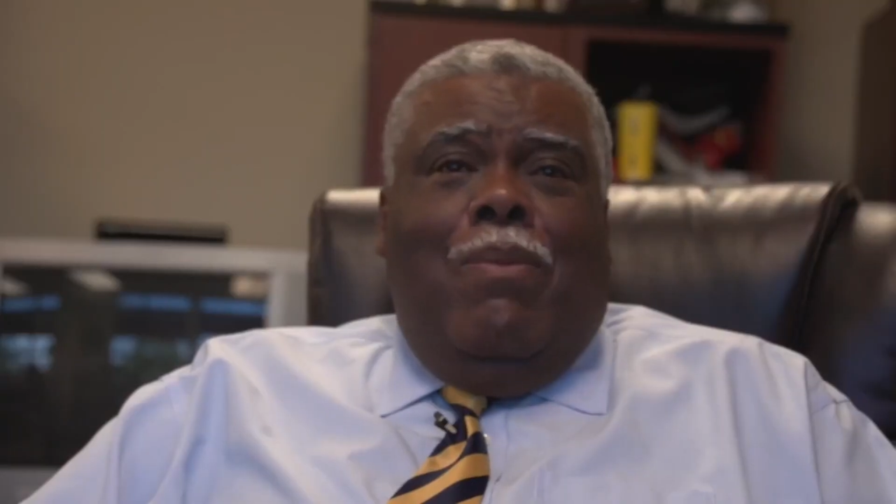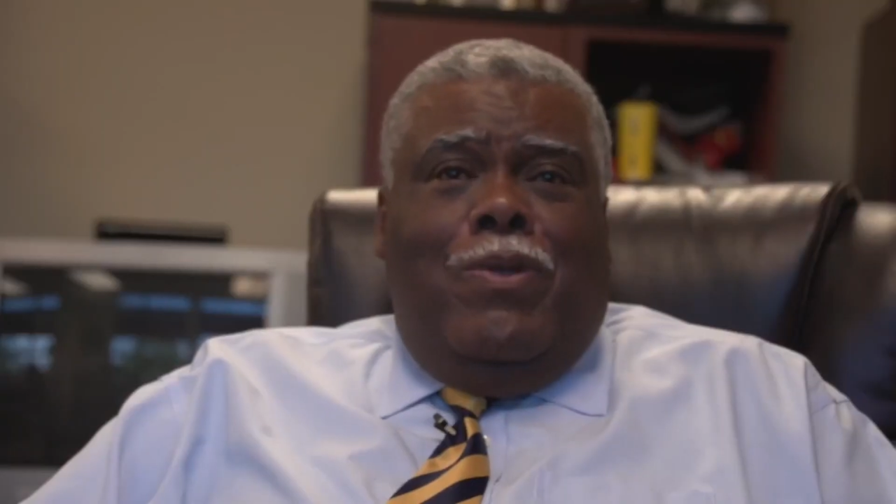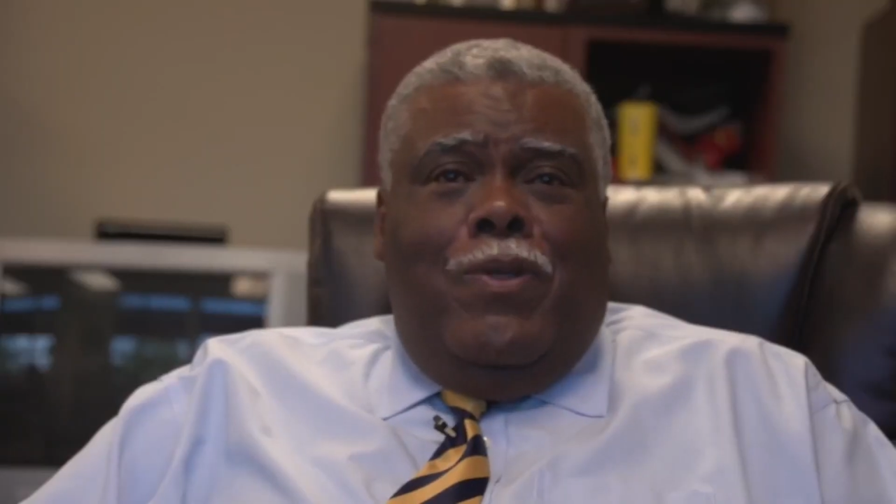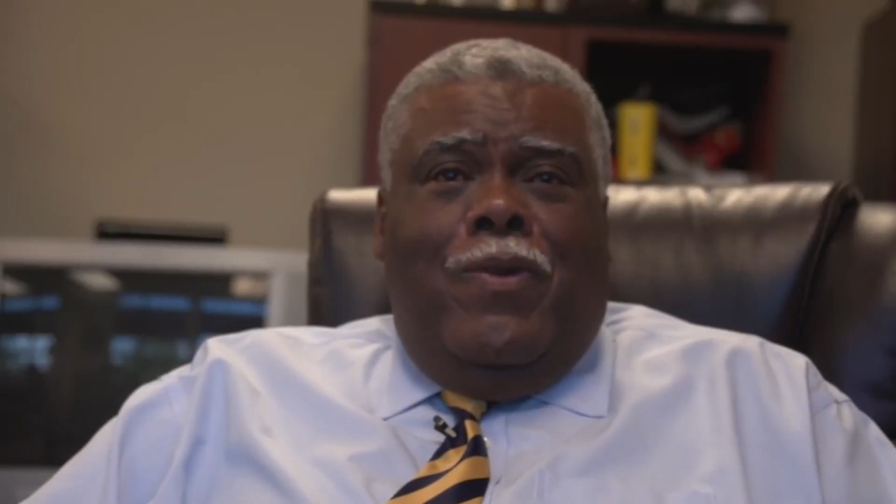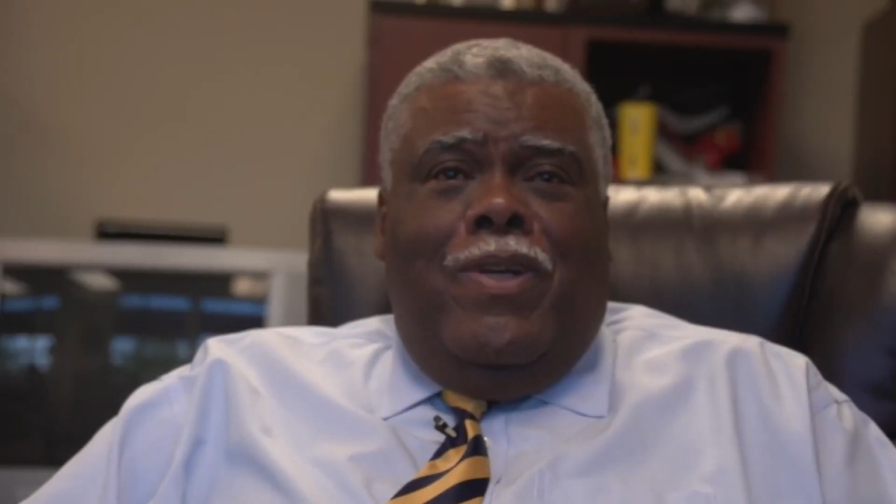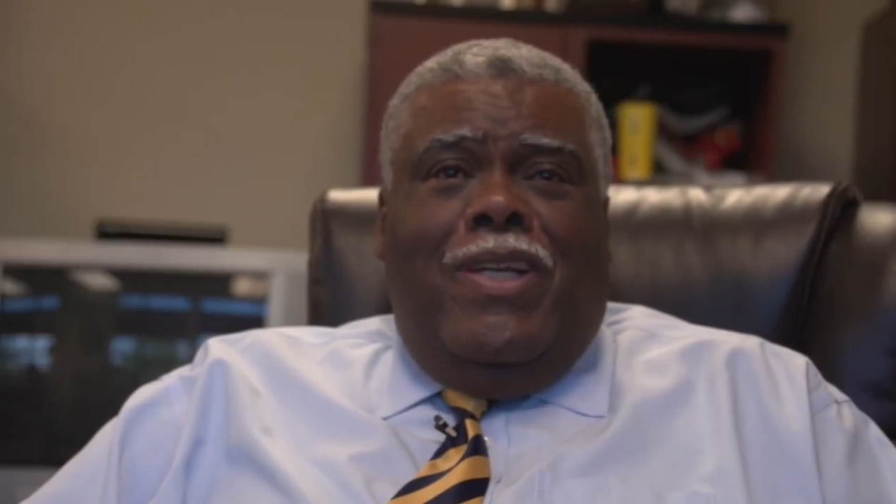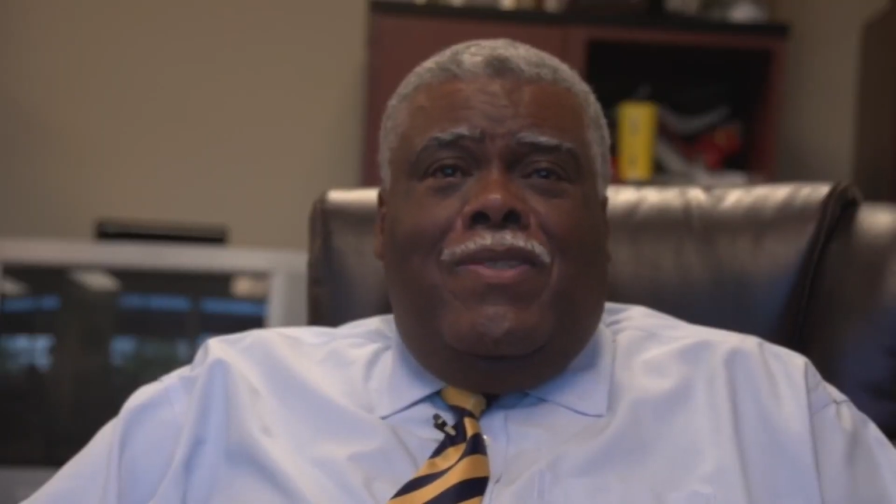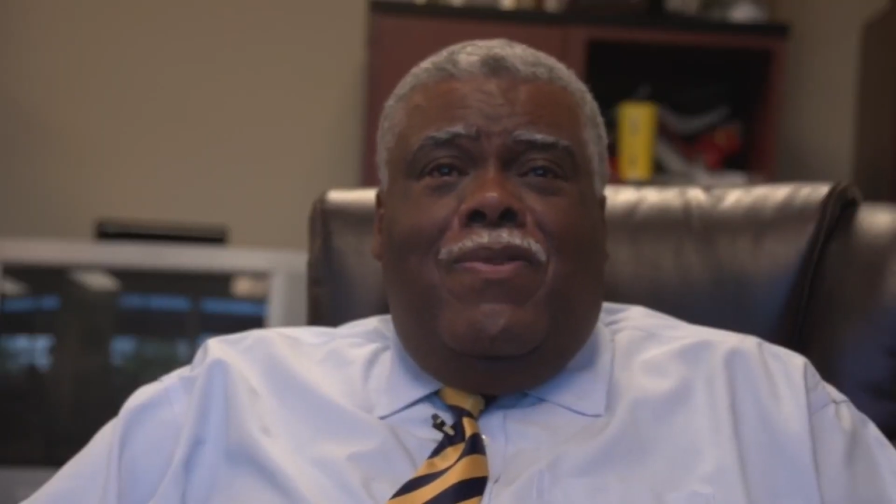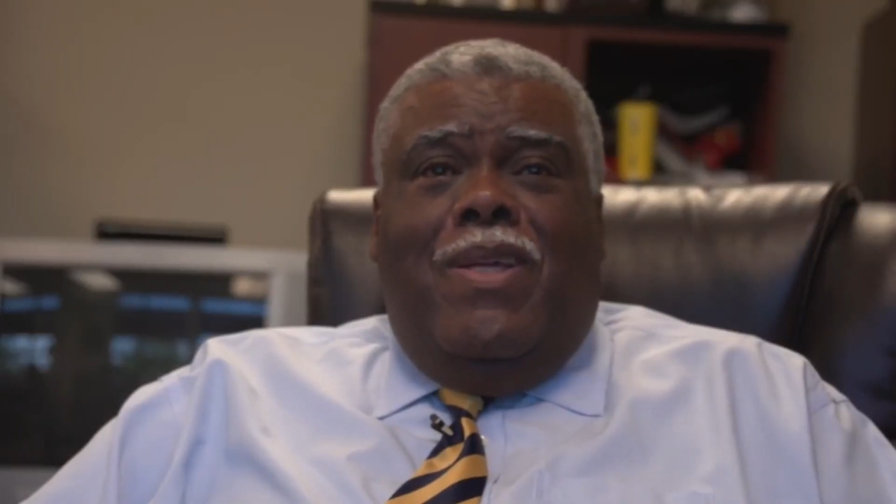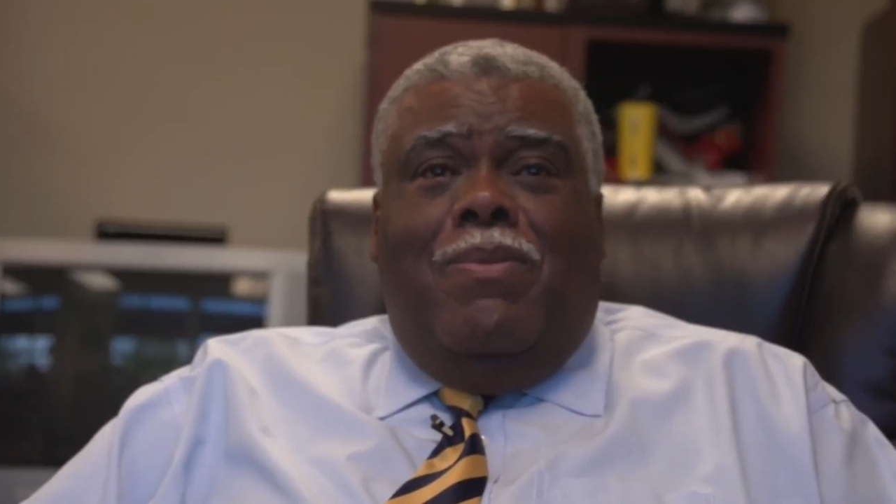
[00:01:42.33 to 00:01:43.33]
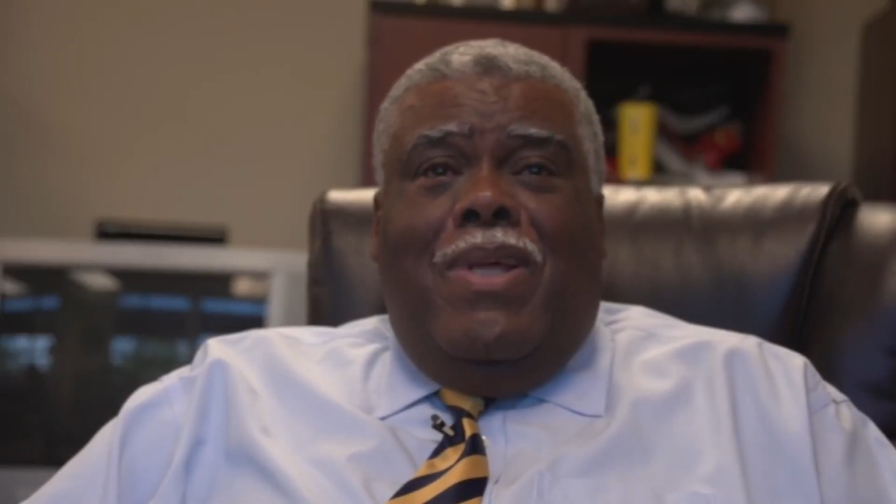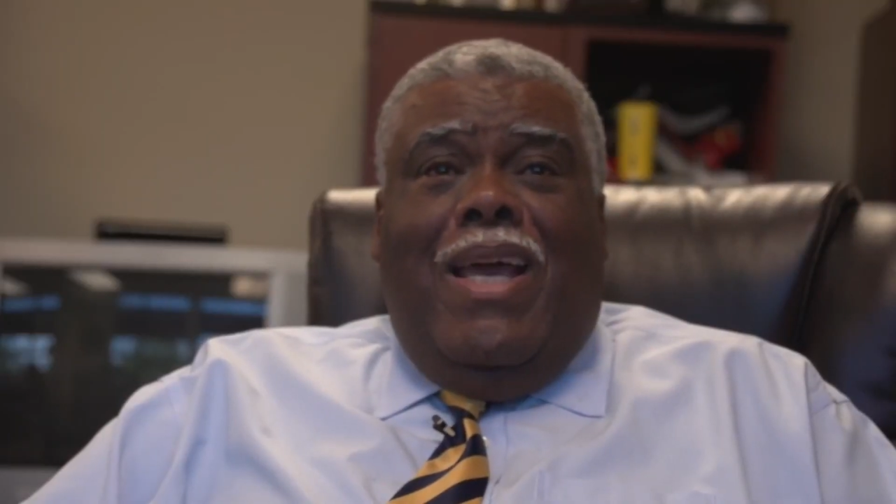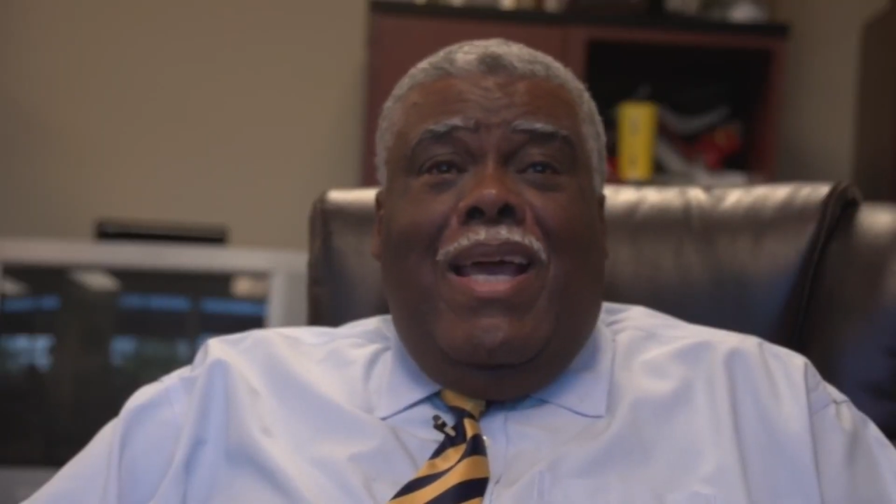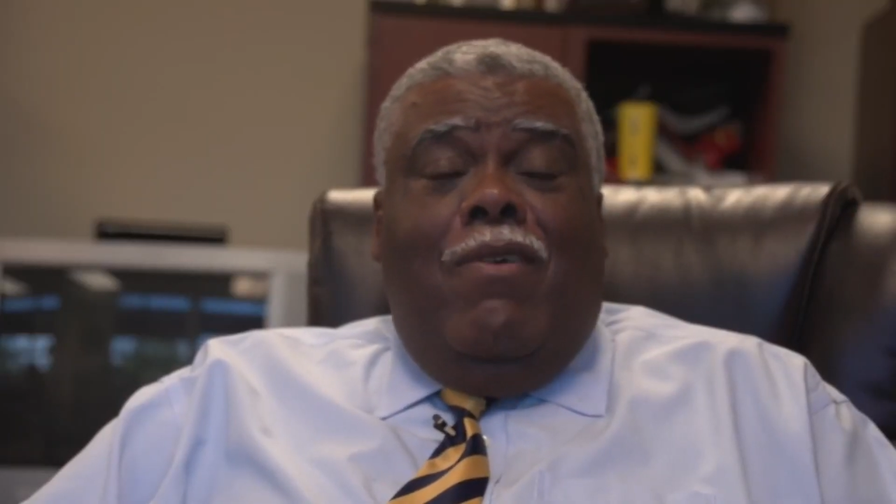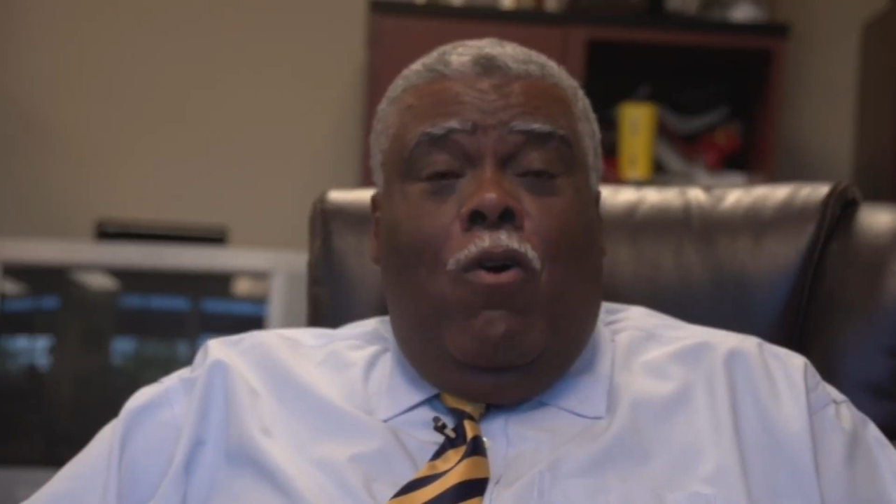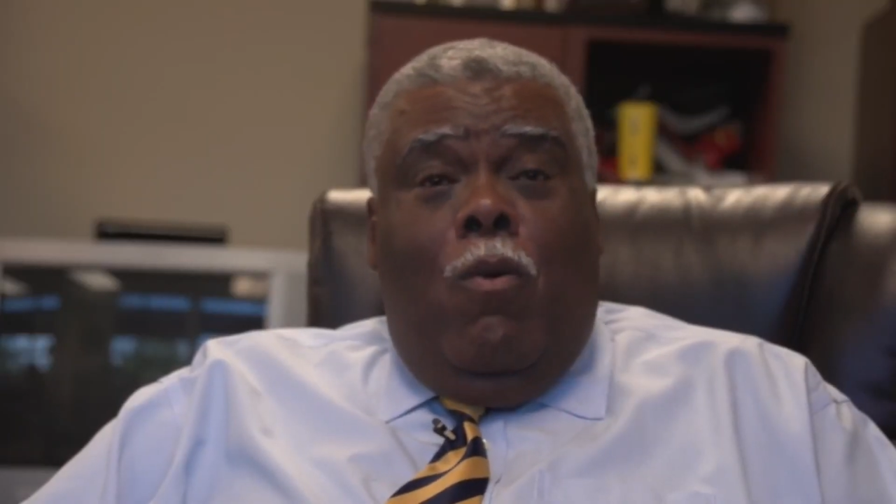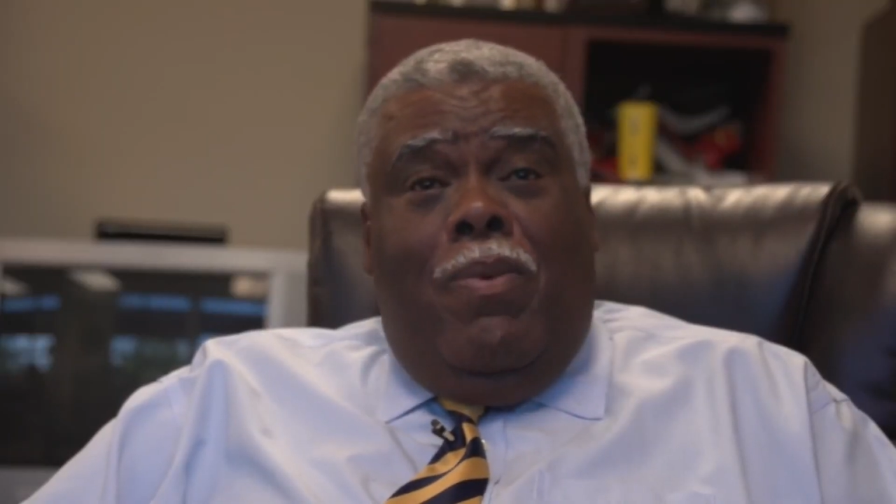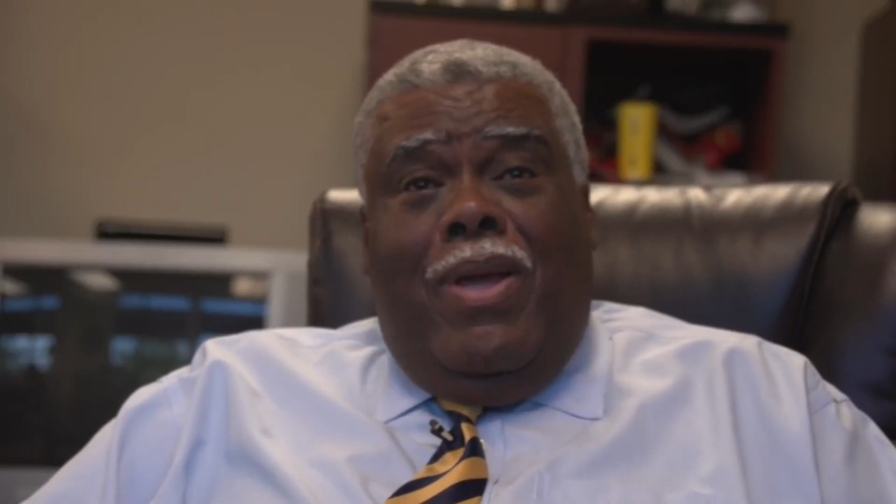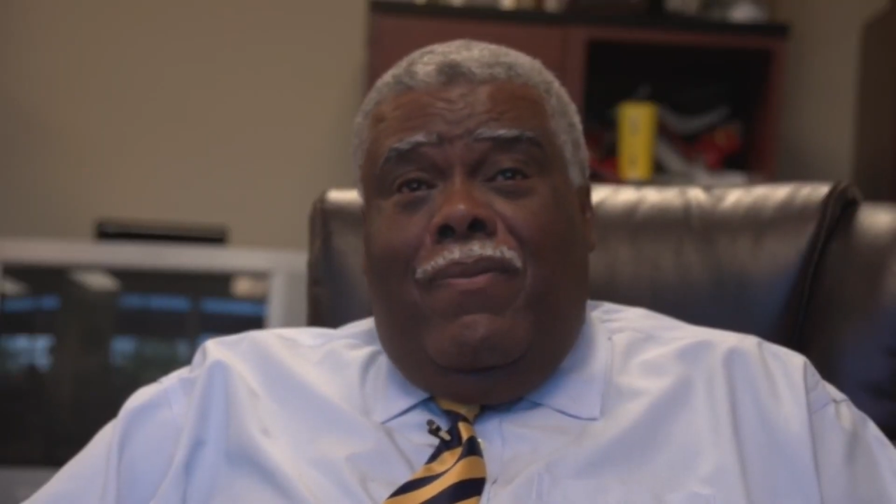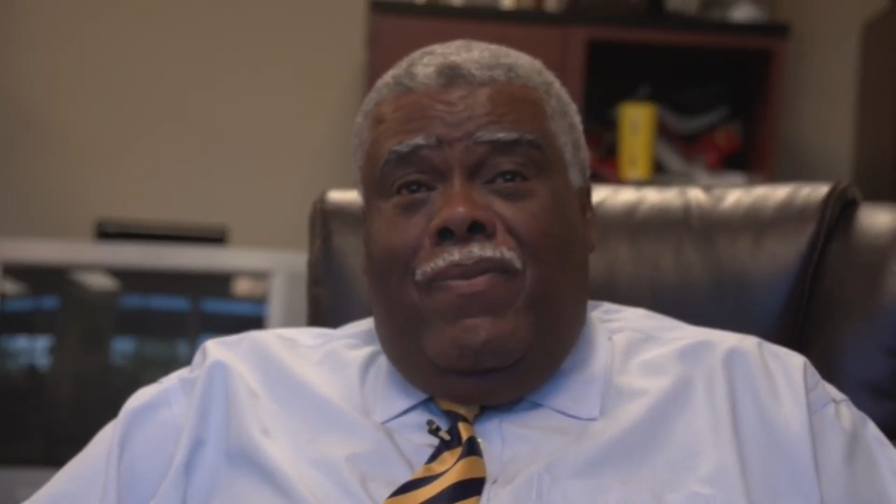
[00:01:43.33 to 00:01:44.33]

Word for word: opportunities for them to have hope in the